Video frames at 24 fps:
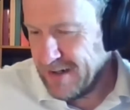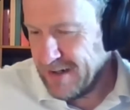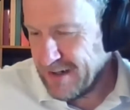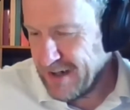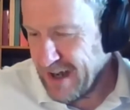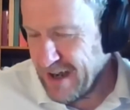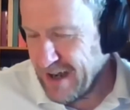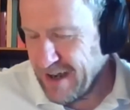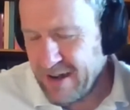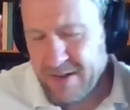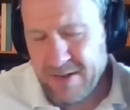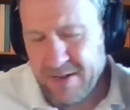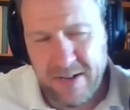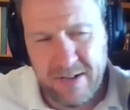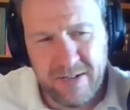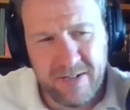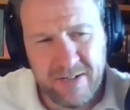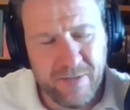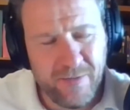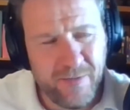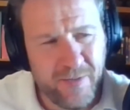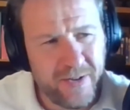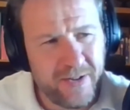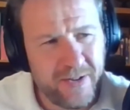Yeah,
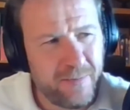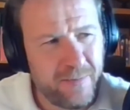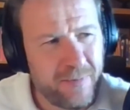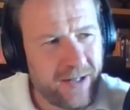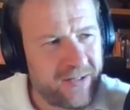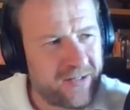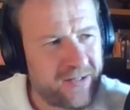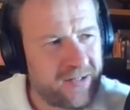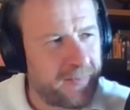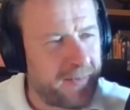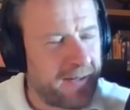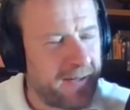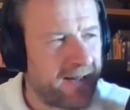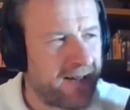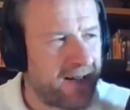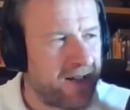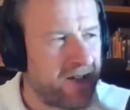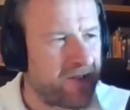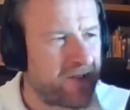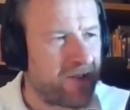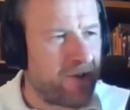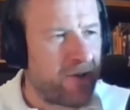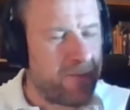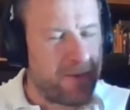it's a funny place to be, I
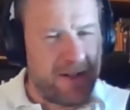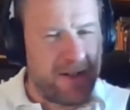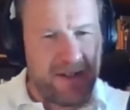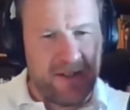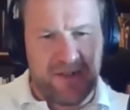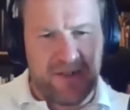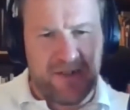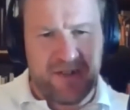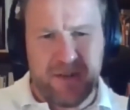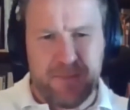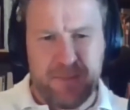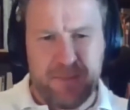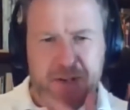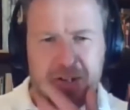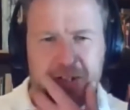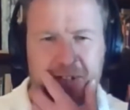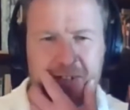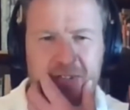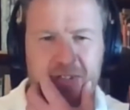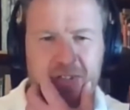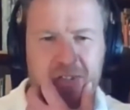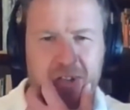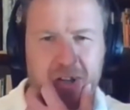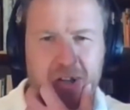guess, comedy, is it?
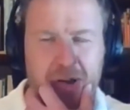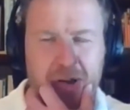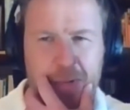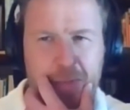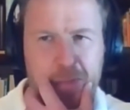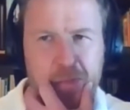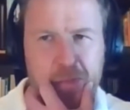Because I